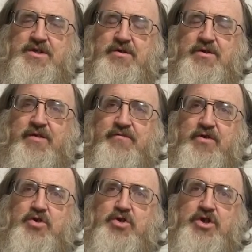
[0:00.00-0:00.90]
so that
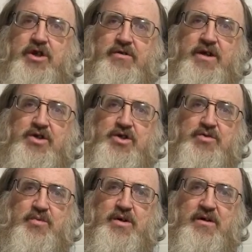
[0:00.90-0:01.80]
future
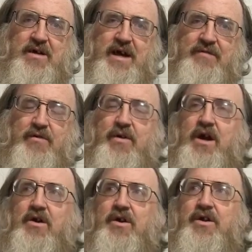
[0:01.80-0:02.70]
generations will have a
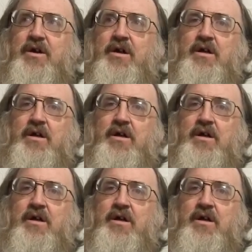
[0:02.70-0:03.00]
record,